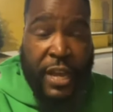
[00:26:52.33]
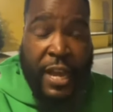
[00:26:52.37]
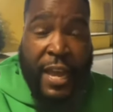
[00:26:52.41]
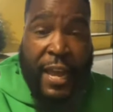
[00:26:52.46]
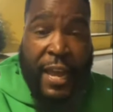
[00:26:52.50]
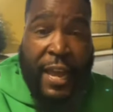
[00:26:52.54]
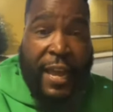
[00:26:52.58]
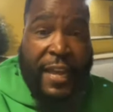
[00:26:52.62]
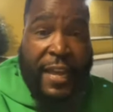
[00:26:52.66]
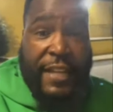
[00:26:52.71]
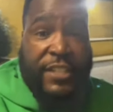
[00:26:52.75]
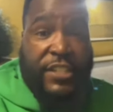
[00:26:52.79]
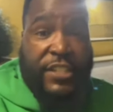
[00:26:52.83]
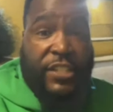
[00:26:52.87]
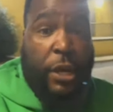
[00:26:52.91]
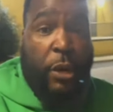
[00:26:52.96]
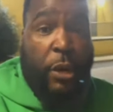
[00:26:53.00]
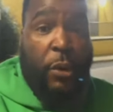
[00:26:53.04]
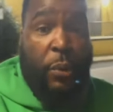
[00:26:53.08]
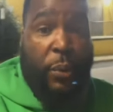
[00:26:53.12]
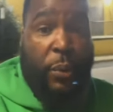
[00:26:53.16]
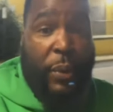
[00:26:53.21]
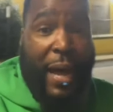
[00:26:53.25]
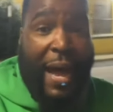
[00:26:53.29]
And
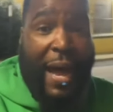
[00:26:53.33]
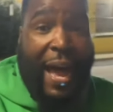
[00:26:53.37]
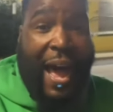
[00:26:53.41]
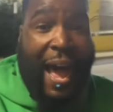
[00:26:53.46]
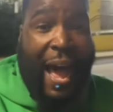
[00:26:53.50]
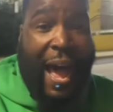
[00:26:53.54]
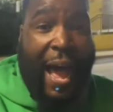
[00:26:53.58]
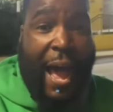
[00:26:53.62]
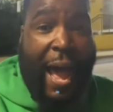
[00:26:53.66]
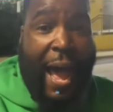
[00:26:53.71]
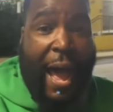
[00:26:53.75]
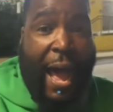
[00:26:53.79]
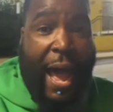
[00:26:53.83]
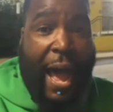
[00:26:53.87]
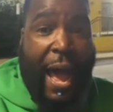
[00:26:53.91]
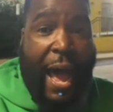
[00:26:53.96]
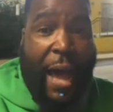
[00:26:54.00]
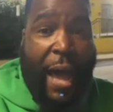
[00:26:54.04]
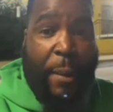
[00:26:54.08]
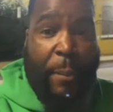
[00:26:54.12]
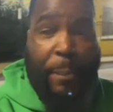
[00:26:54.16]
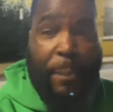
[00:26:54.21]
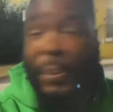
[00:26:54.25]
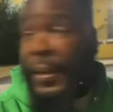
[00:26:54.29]
so,
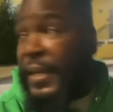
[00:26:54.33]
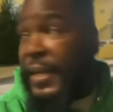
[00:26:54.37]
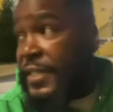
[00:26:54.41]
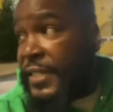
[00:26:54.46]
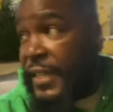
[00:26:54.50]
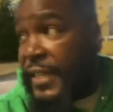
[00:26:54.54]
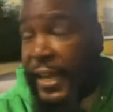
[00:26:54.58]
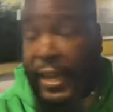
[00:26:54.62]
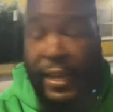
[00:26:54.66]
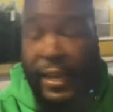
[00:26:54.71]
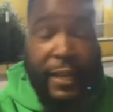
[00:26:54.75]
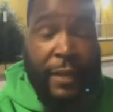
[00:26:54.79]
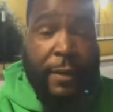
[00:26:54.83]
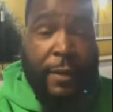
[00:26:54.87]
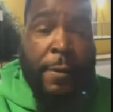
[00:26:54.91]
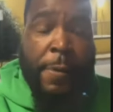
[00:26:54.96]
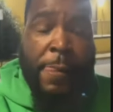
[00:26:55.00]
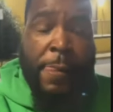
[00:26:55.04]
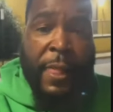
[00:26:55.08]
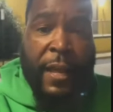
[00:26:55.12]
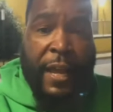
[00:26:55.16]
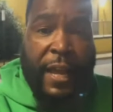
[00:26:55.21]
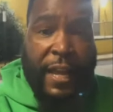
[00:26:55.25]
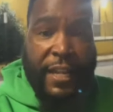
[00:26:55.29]
peace, King.
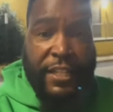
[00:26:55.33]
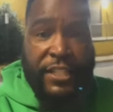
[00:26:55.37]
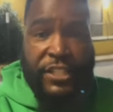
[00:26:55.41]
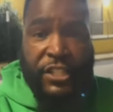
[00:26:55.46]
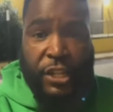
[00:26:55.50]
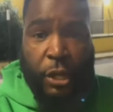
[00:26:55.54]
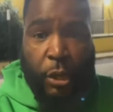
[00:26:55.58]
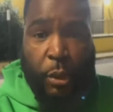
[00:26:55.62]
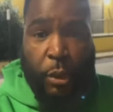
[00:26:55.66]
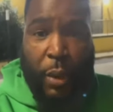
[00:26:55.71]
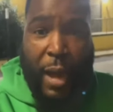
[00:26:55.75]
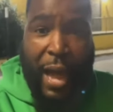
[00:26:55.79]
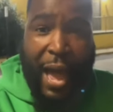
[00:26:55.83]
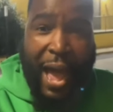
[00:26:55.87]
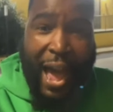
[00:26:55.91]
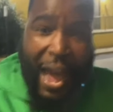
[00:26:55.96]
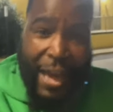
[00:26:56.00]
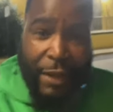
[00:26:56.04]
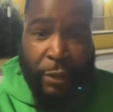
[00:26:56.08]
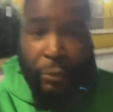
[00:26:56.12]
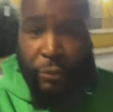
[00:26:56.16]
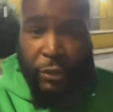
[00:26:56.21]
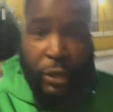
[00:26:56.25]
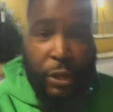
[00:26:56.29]
And so I
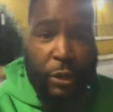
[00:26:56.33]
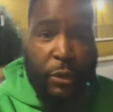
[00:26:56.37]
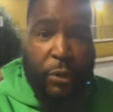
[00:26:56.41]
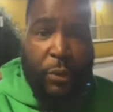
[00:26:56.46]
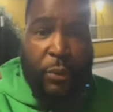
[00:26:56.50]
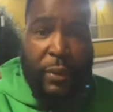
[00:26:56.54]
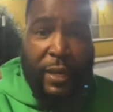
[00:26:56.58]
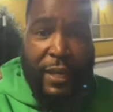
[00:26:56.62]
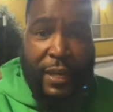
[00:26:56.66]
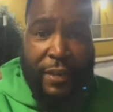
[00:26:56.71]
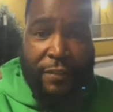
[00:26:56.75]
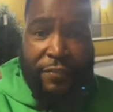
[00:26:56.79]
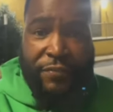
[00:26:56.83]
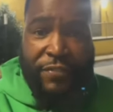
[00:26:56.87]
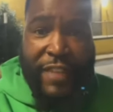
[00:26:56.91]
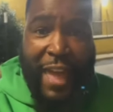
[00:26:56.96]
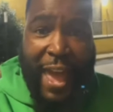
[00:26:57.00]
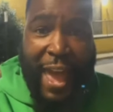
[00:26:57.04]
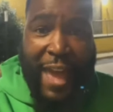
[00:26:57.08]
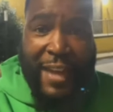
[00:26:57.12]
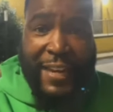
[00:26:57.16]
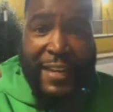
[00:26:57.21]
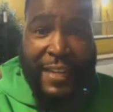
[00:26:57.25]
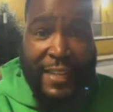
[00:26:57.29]
don't know if that
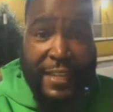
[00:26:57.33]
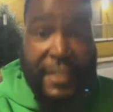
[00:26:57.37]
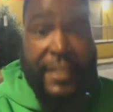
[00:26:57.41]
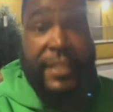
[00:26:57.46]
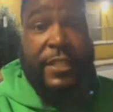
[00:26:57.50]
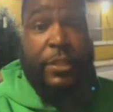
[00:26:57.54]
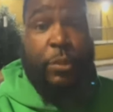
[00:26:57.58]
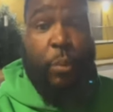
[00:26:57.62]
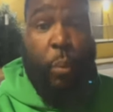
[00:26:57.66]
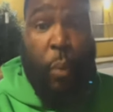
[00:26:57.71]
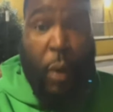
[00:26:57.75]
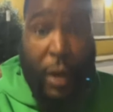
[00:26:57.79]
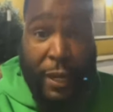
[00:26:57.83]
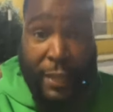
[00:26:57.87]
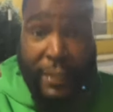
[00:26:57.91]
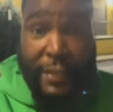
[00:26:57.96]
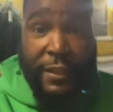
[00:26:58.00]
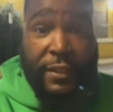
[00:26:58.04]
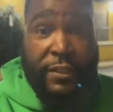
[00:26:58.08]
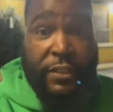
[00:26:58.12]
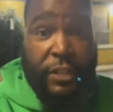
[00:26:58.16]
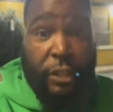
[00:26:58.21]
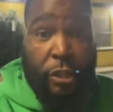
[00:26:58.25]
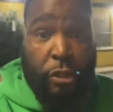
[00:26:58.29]
is what
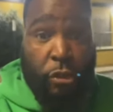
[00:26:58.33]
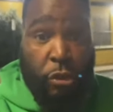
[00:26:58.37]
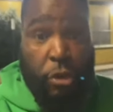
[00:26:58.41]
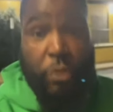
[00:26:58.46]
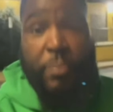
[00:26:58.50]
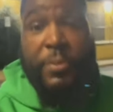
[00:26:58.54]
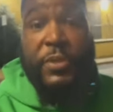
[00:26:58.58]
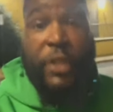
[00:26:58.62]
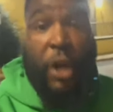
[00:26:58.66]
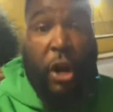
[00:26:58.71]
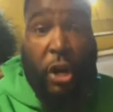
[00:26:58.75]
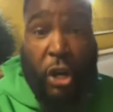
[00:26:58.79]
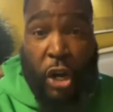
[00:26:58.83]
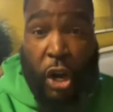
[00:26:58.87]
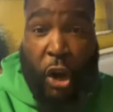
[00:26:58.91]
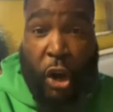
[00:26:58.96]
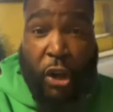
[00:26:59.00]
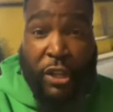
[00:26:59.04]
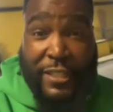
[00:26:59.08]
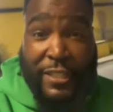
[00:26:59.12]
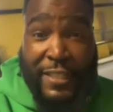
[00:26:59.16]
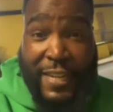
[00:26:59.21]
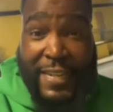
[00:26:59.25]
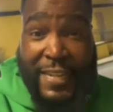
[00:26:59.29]
the groups are
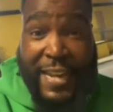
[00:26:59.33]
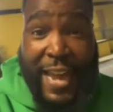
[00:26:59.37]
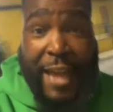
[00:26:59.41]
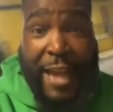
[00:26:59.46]
costing now.